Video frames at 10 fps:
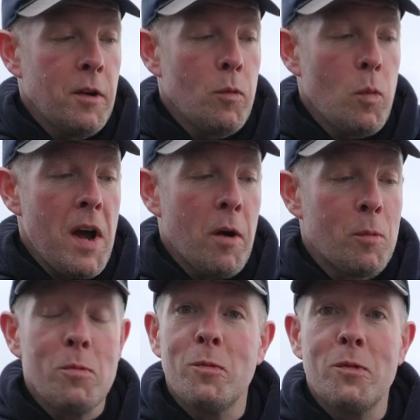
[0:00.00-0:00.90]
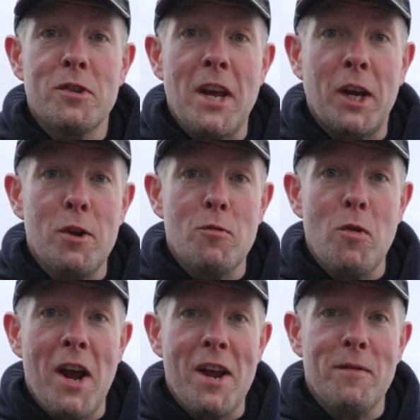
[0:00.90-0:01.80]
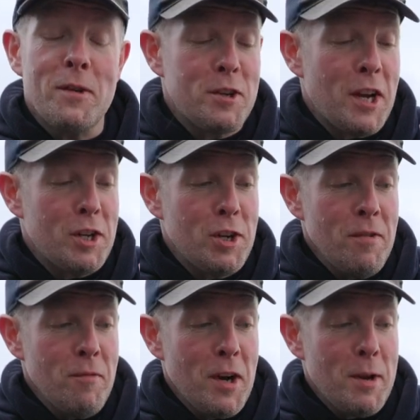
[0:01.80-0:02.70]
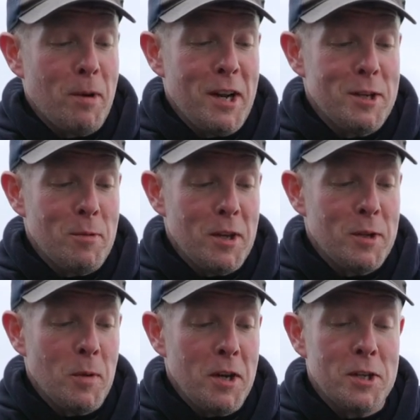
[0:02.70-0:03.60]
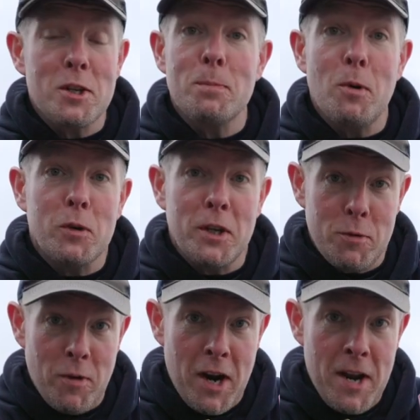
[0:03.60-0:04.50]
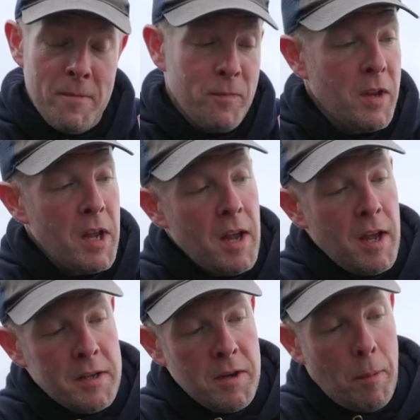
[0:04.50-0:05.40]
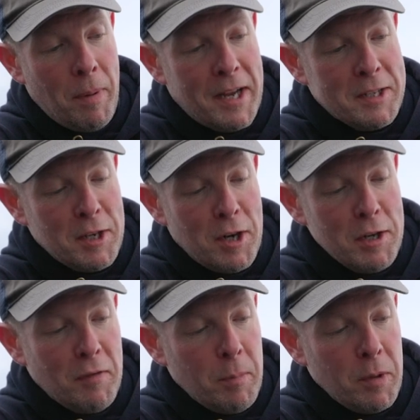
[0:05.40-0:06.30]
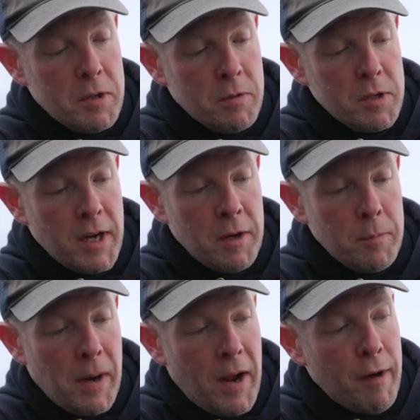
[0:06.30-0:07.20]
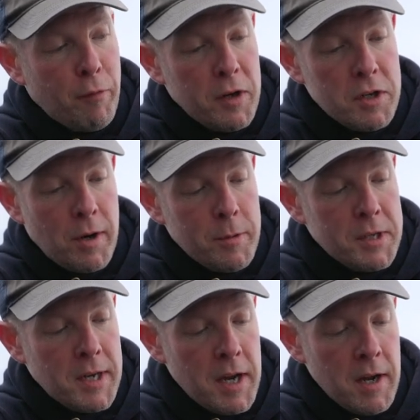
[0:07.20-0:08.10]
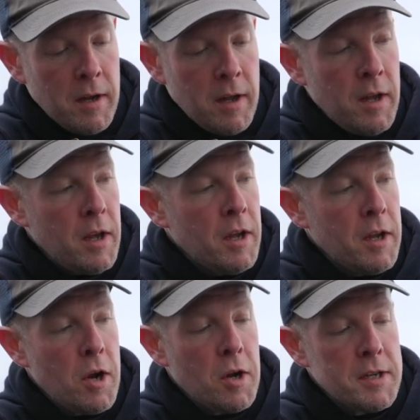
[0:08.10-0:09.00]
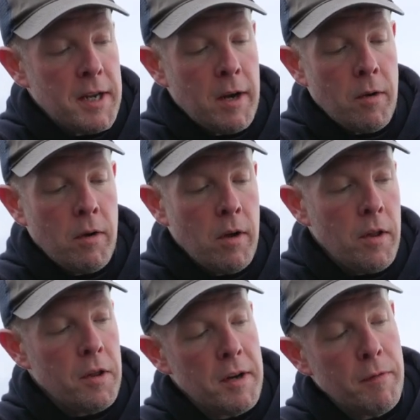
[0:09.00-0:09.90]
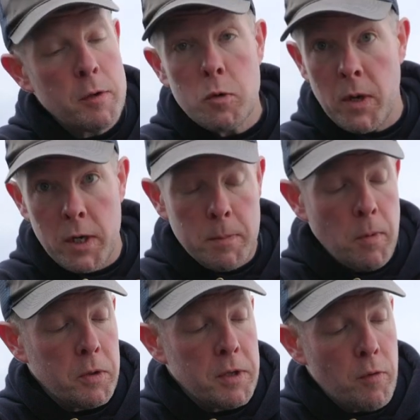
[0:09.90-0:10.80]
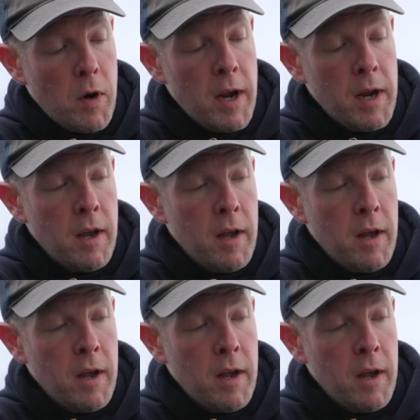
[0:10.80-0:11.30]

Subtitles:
Well, second ray of the session, really pleased with this one. It's a spotted ray. It's not a bad size for the Bristol Channel, about average I would say. You can tell the difference between a spotted ray